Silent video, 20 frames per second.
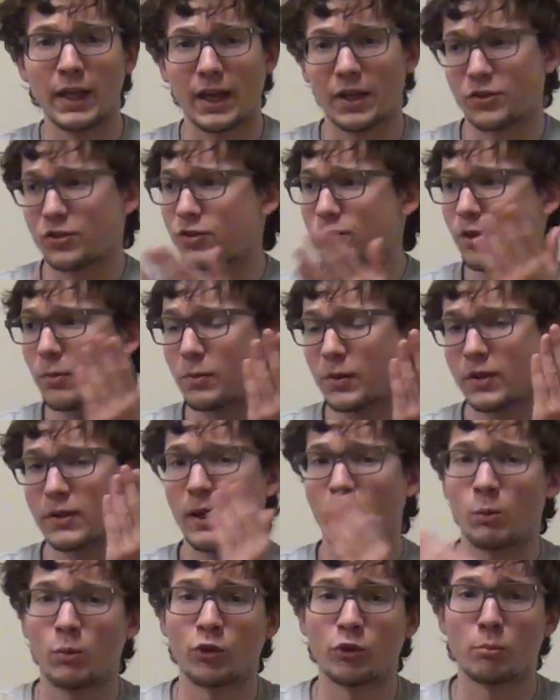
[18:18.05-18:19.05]
as something
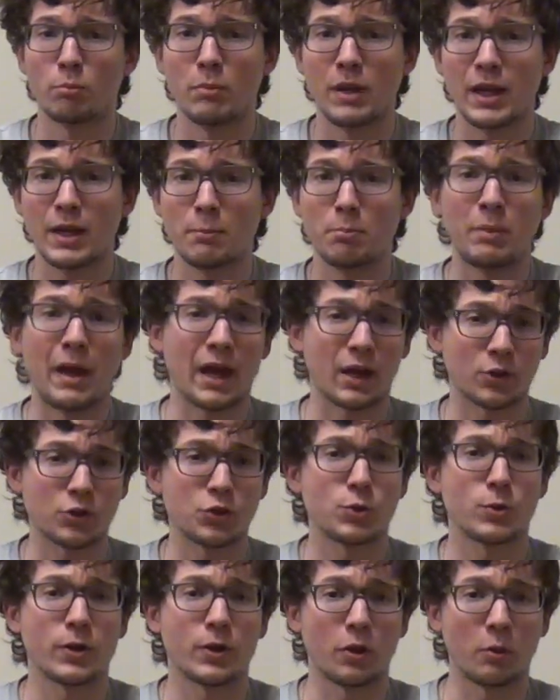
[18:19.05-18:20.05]
that was made
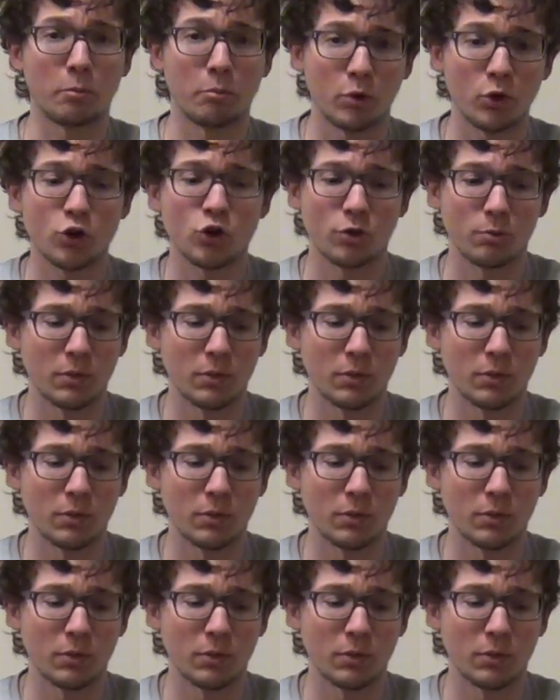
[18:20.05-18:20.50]
back during the Bush